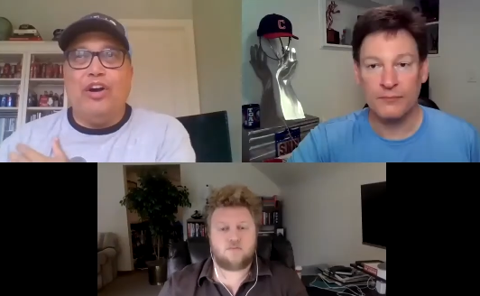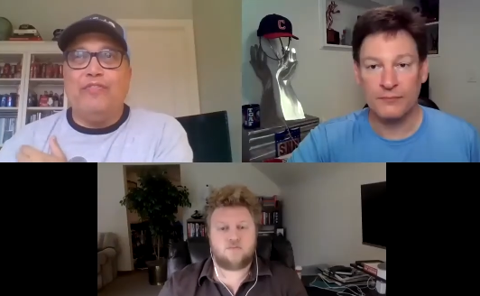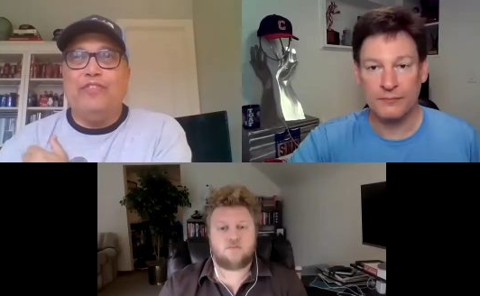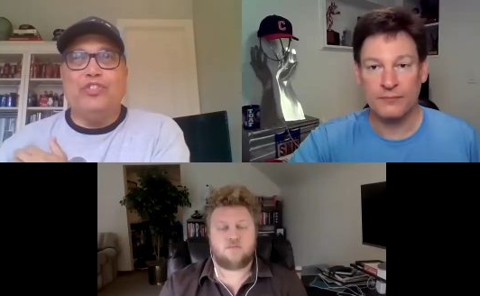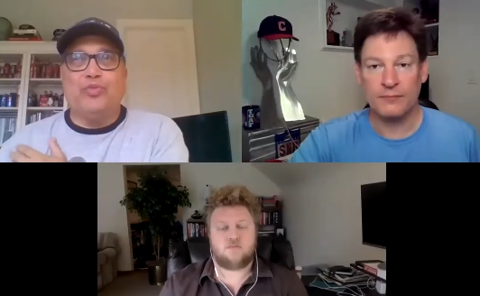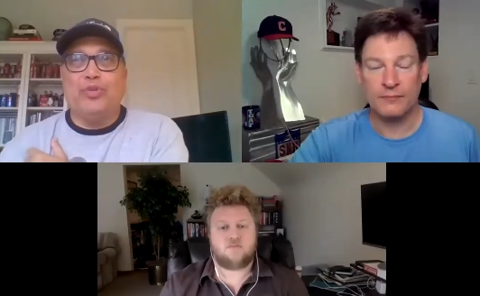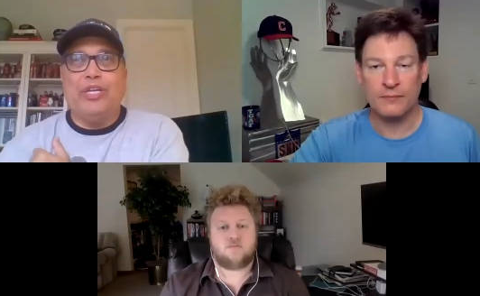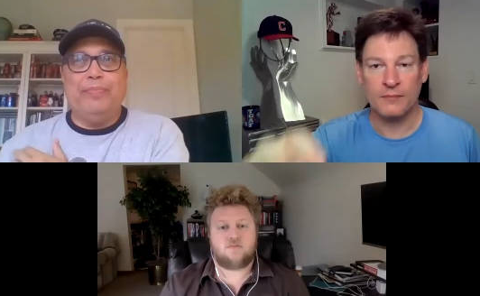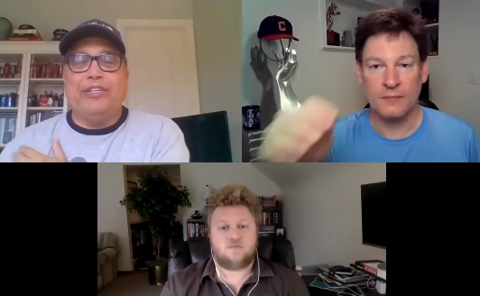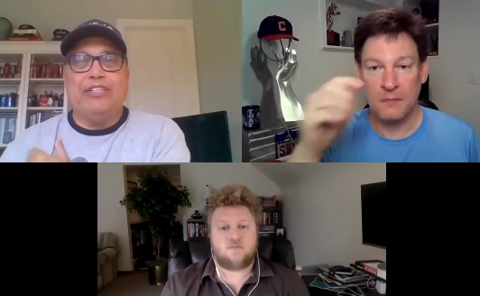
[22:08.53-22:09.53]
Speaker 1: Dolphins'
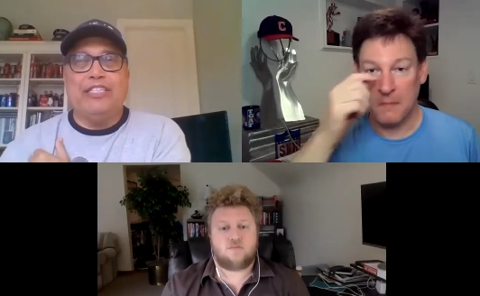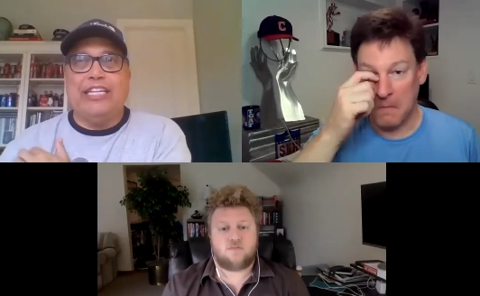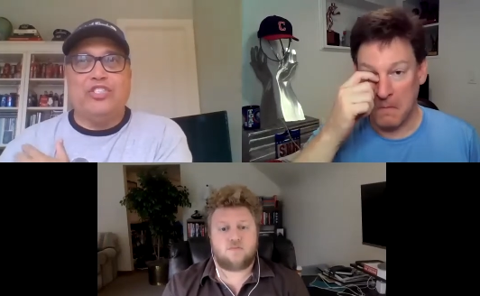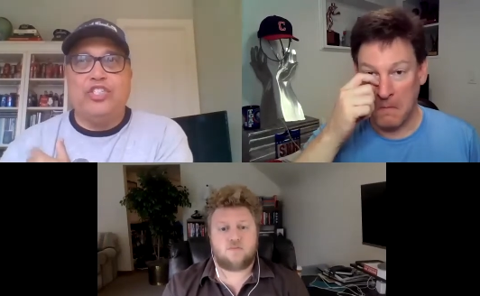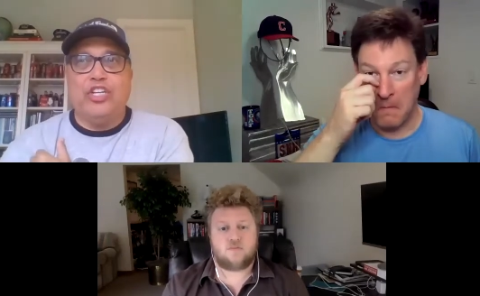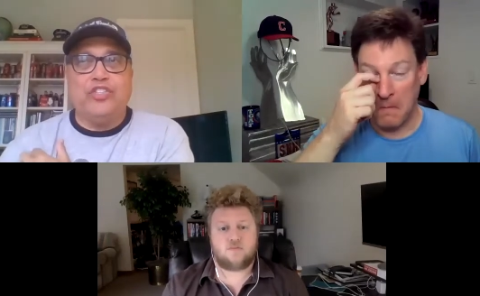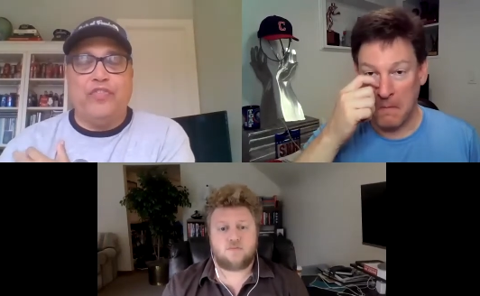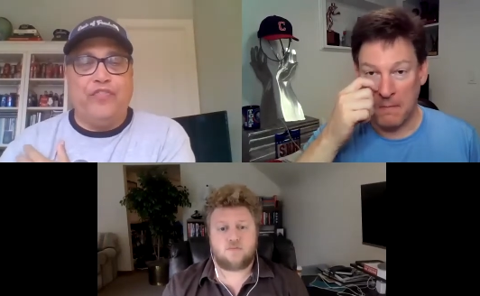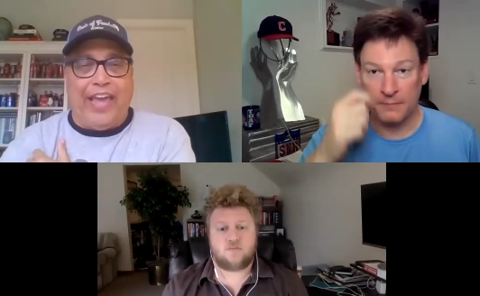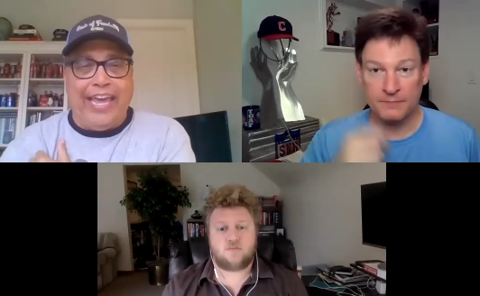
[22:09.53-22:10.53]
rebuild has
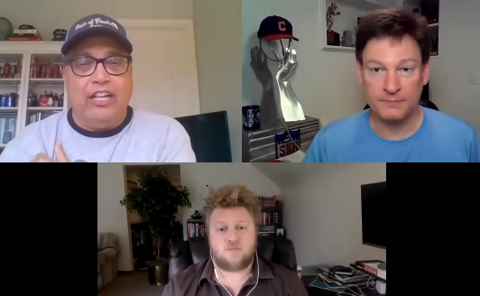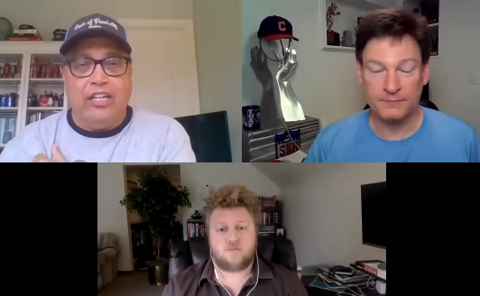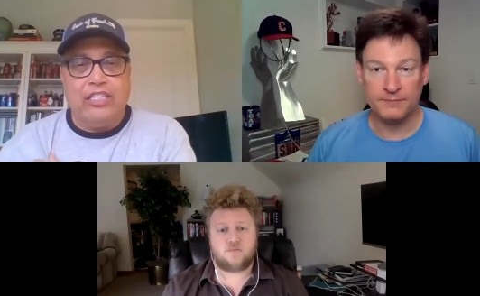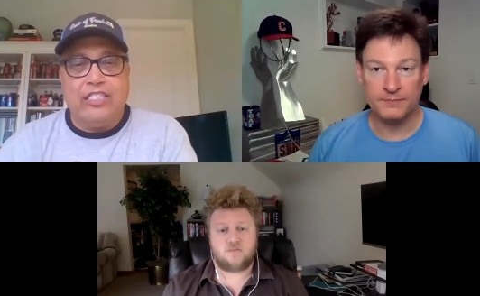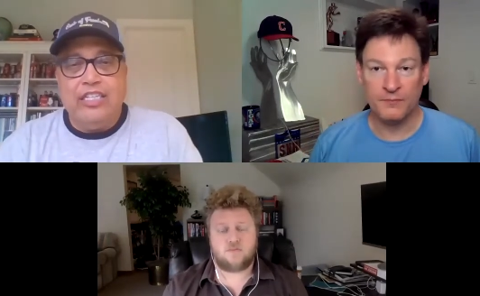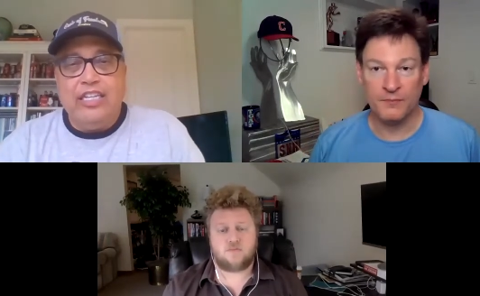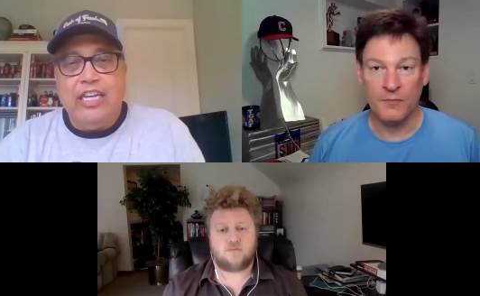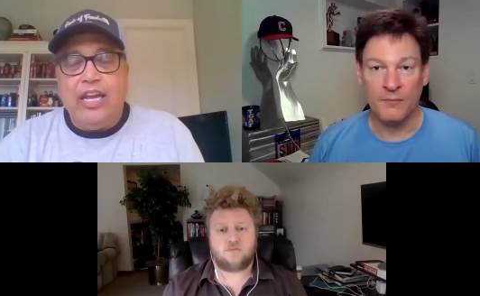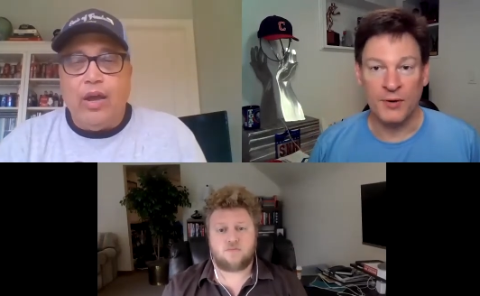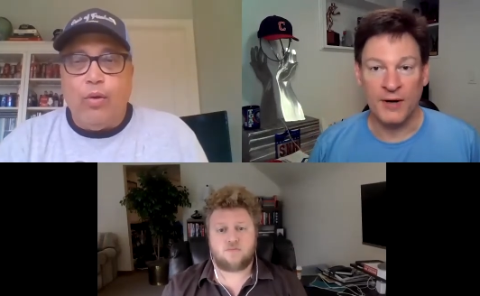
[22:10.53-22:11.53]
Speaker 2: just failed.
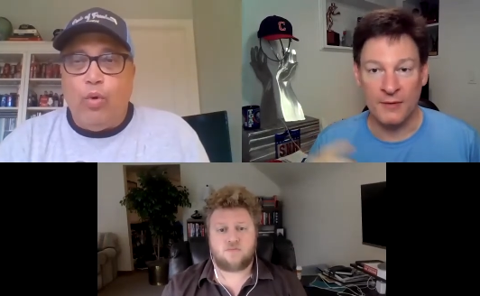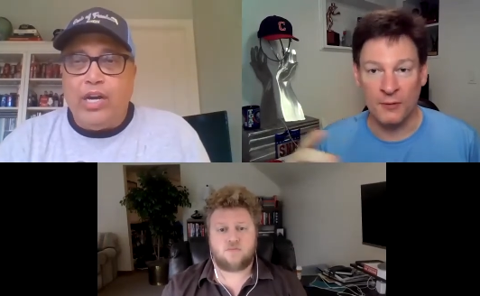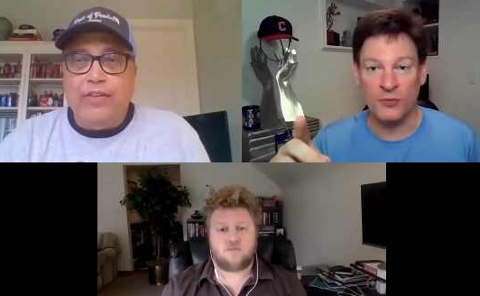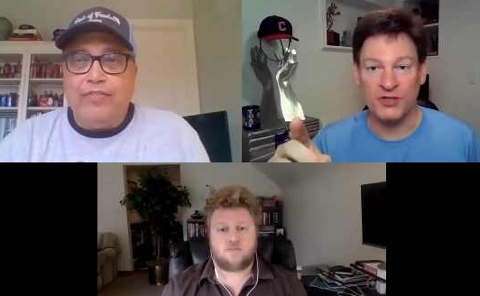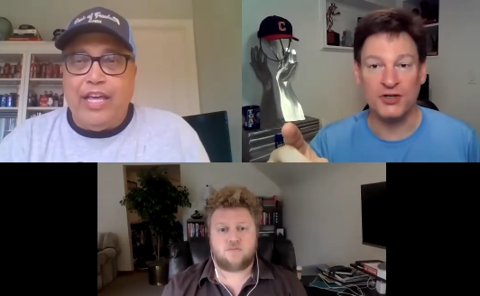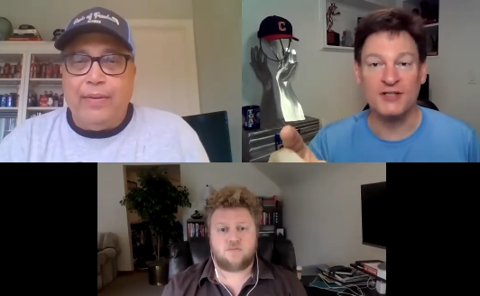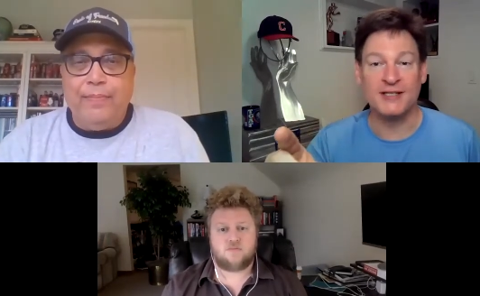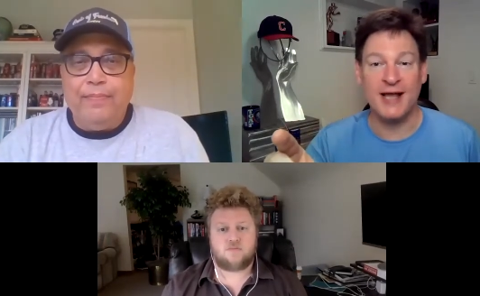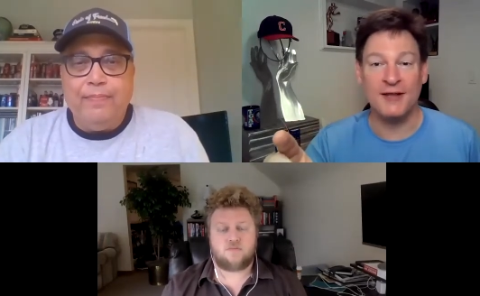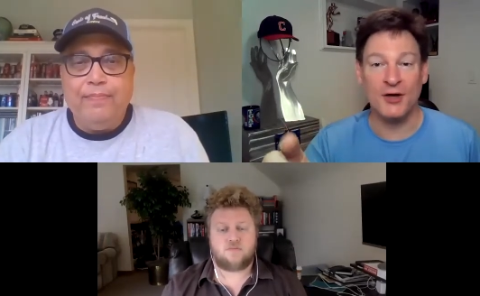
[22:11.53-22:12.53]
But I, we should
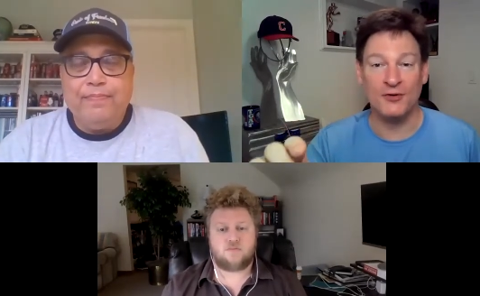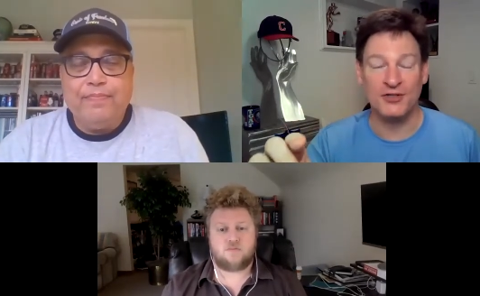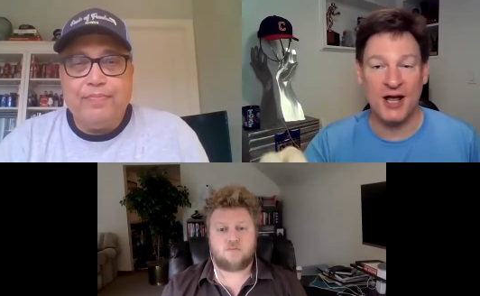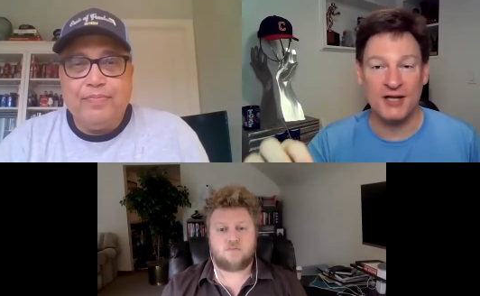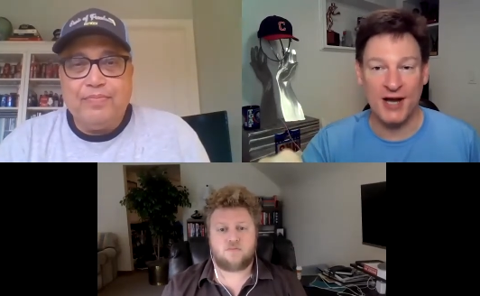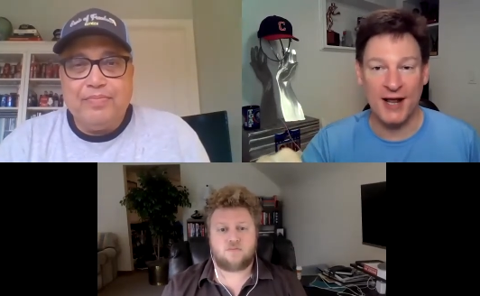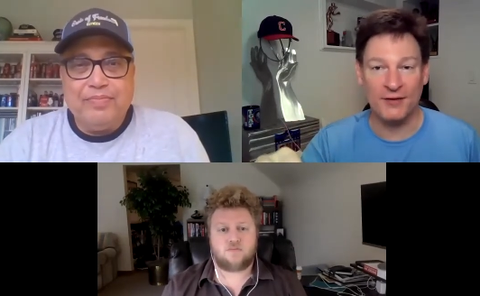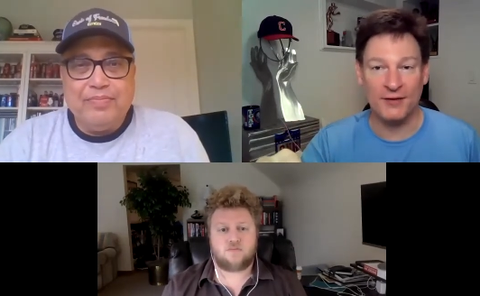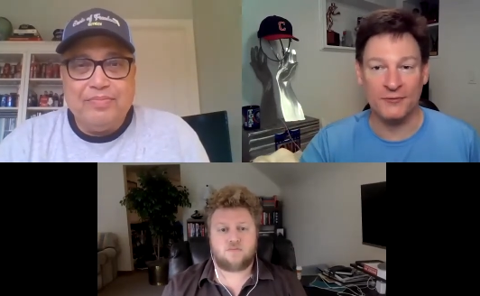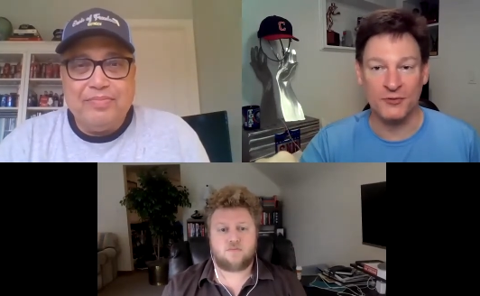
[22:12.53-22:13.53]
say though, Josh
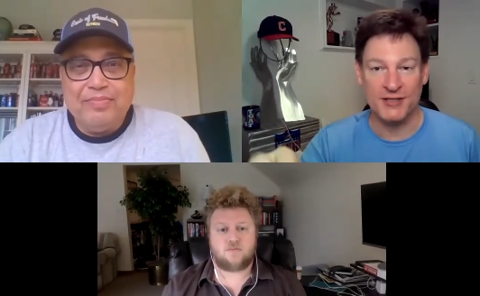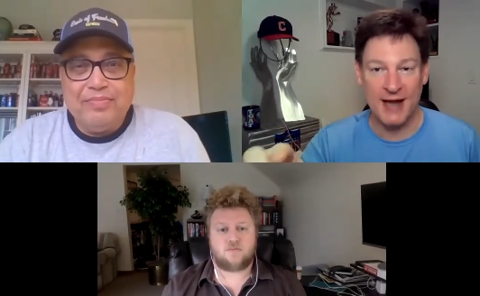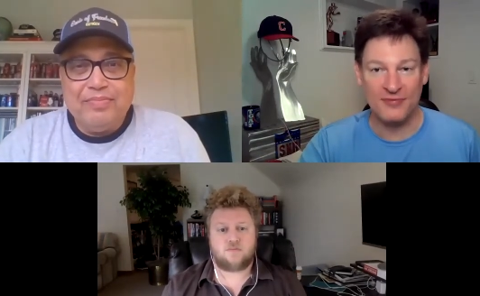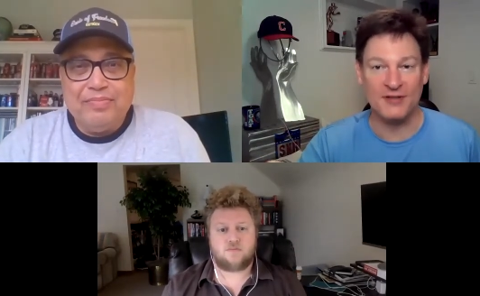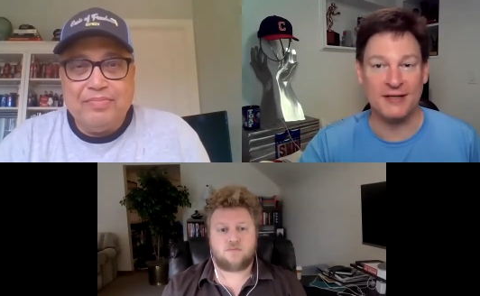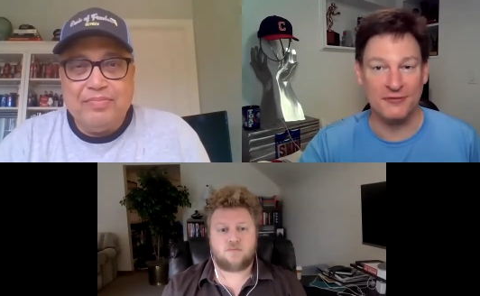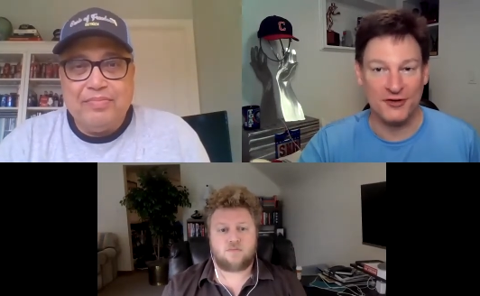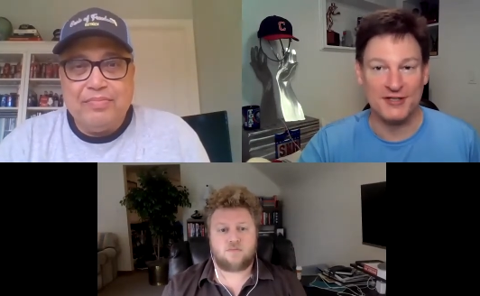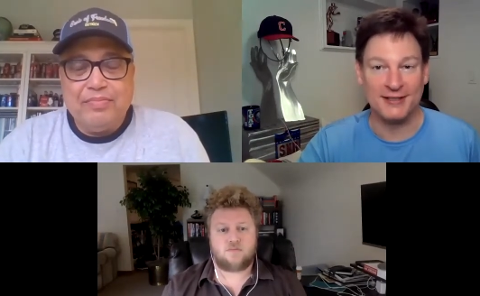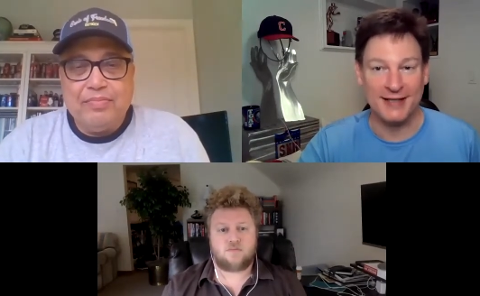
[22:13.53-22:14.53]
Allen was not the
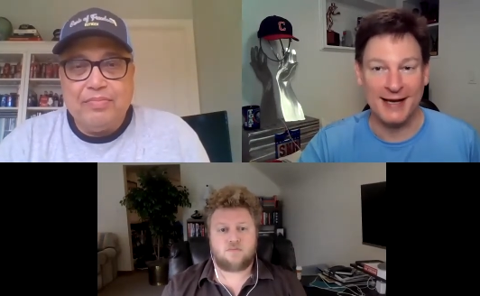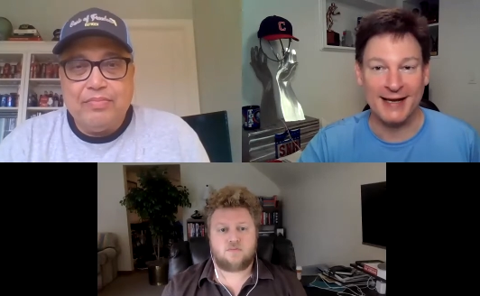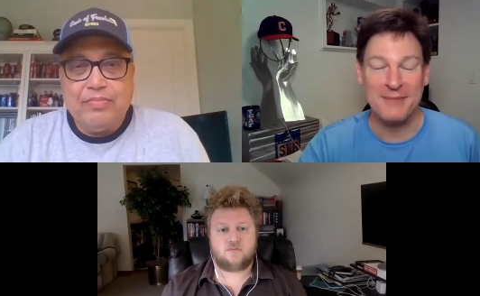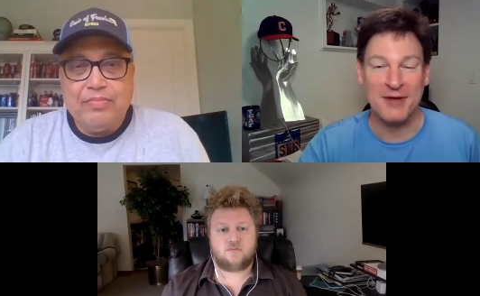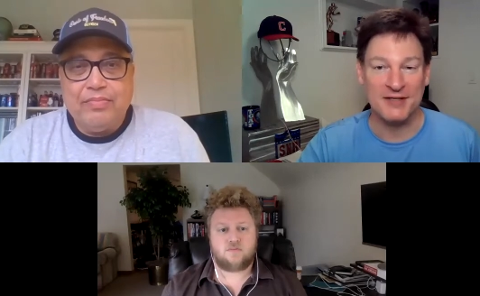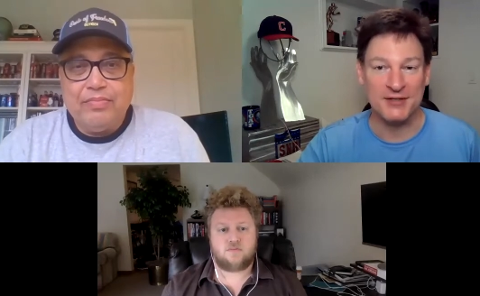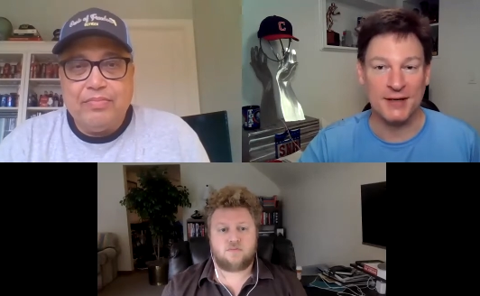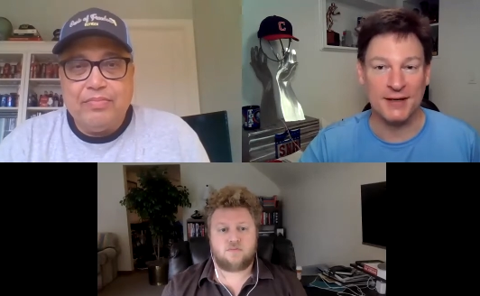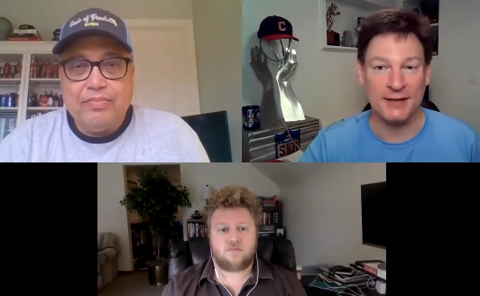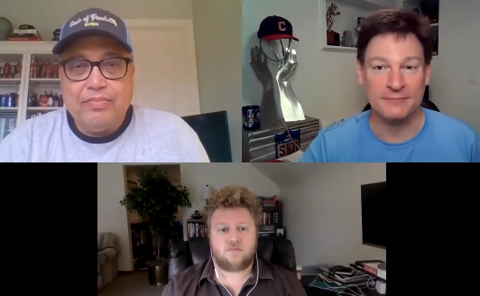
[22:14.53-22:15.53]
difference in that game on Sunday.